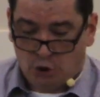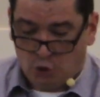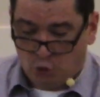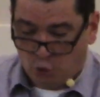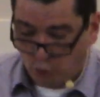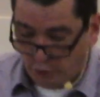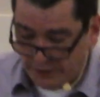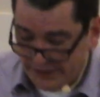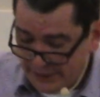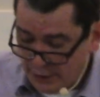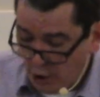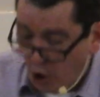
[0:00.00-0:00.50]

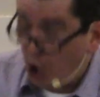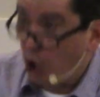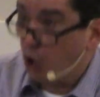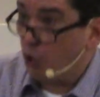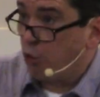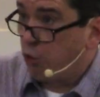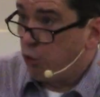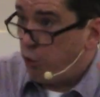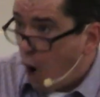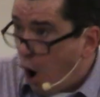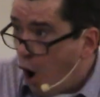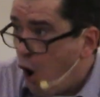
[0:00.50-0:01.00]
we are
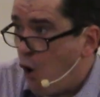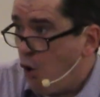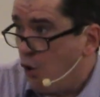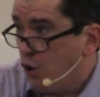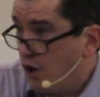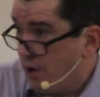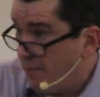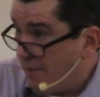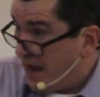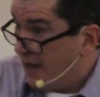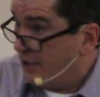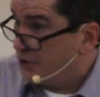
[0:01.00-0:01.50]

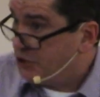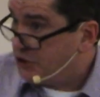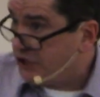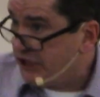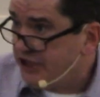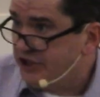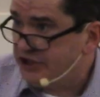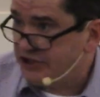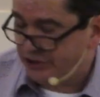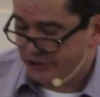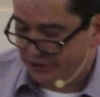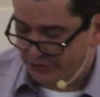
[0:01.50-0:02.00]
wrong about
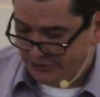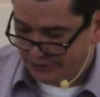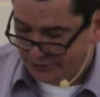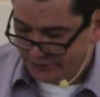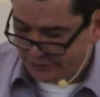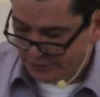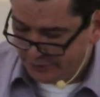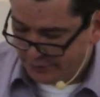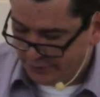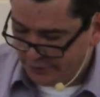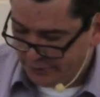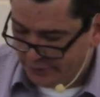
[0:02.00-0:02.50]

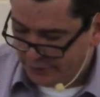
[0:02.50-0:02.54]
Jesus